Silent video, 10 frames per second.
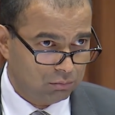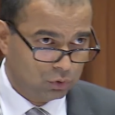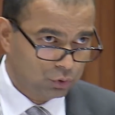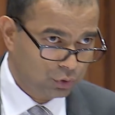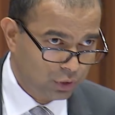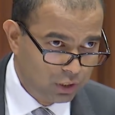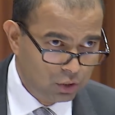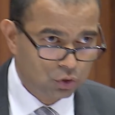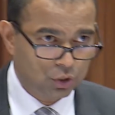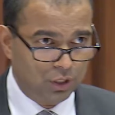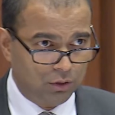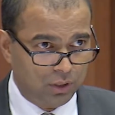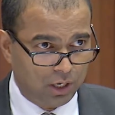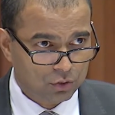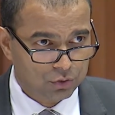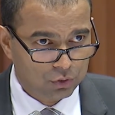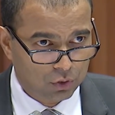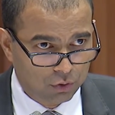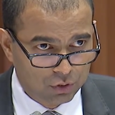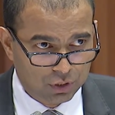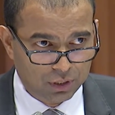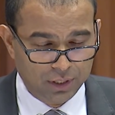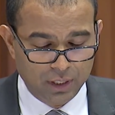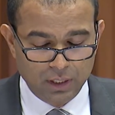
social cohesion, our national security,